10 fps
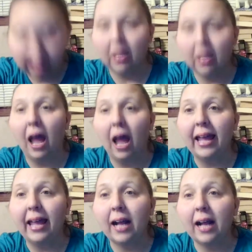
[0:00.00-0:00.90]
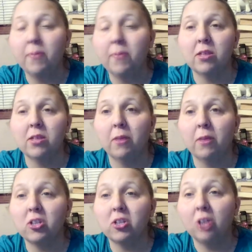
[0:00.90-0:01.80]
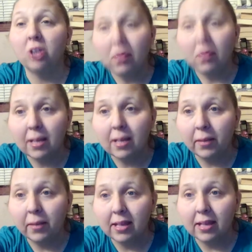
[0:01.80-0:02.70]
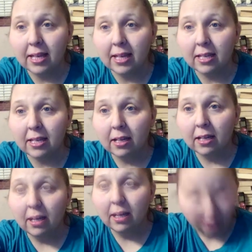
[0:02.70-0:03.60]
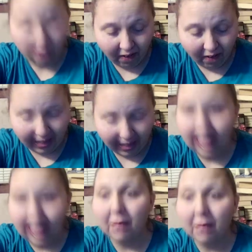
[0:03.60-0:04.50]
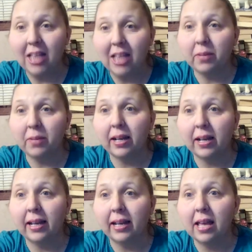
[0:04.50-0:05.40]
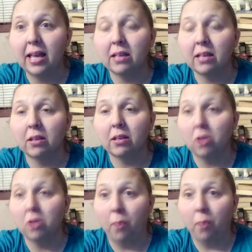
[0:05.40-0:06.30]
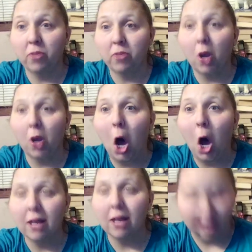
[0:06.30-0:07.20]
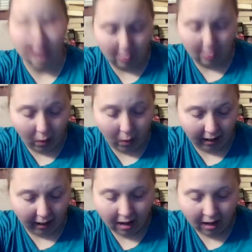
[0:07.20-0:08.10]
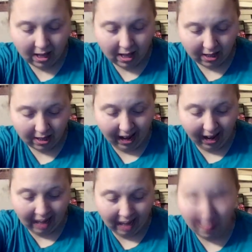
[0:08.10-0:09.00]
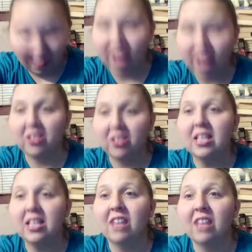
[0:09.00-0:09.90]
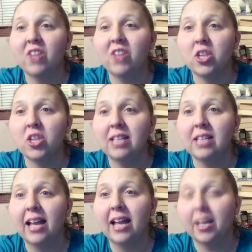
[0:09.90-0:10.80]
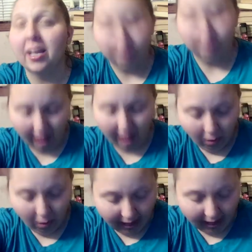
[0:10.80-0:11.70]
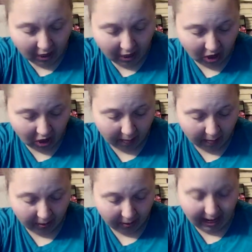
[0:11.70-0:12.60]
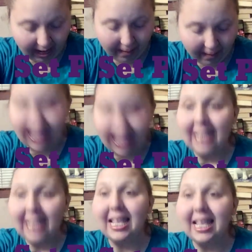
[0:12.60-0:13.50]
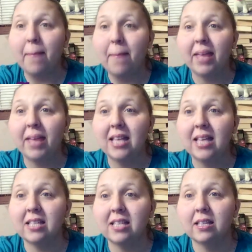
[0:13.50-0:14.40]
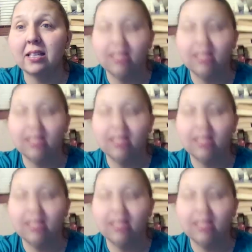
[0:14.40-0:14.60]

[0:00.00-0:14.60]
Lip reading: I like Up to the Mark's closing abilities, so I feel like he's possibly going to get, you know, caught at the wire. So I got Master of the Seas finishing second. Round out to top three, I'm liking Set Piece to